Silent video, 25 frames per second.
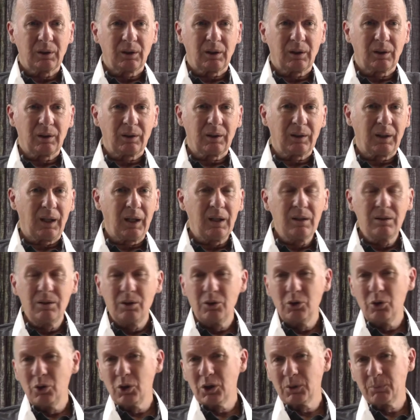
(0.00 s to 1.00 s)
uh, in
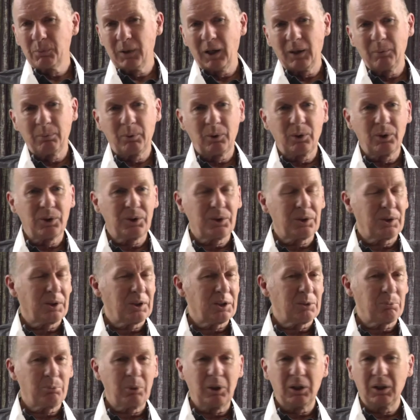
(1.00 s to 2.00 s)
the newspapers
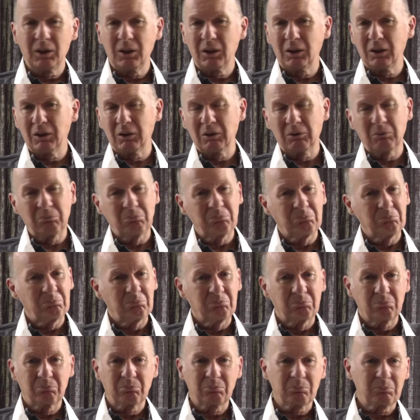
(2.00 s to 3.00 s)
as being,
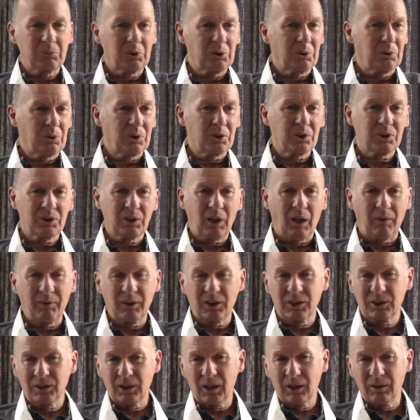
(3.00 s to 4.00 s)
you know,
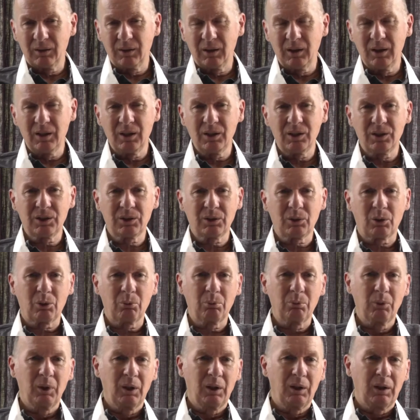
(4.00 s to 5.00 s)
having said this
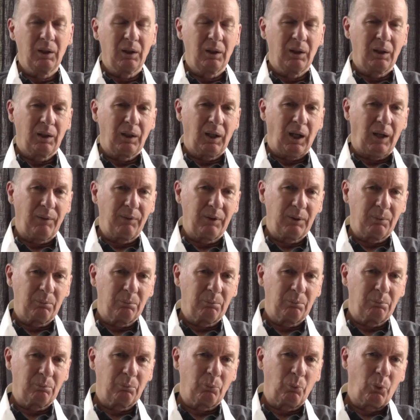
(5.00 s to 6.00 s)
or
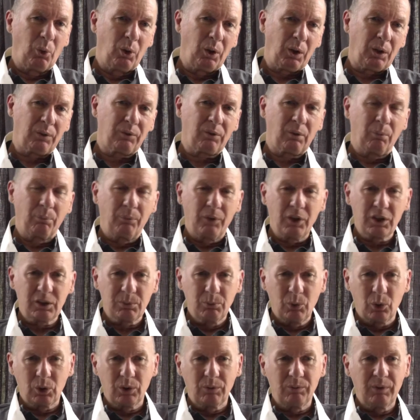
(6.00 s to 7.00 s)
having worked from
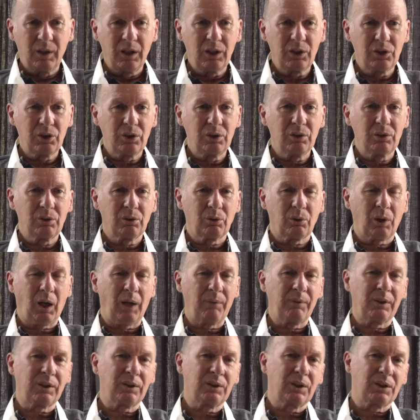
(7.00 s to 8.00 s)
this motivation or
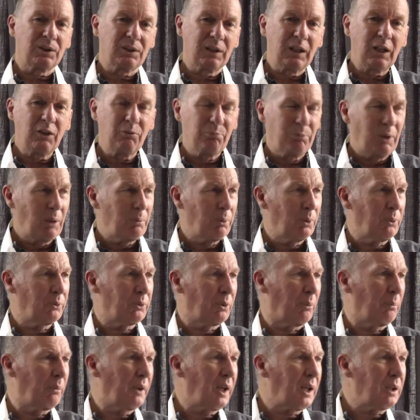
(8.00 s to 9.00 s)
having deceived people
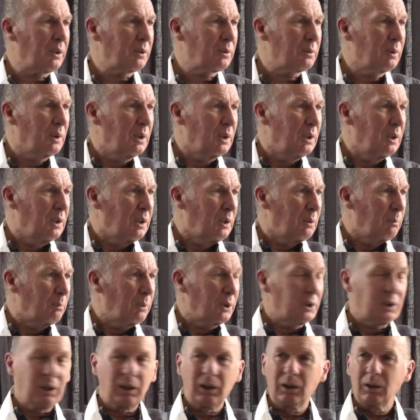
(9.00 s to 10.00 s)
from that
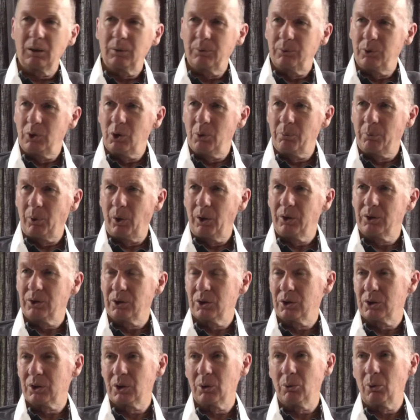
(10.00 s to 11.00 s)
particular viewpoint
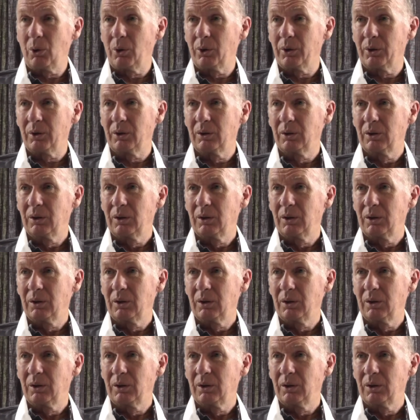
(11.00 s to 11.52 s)
and so on.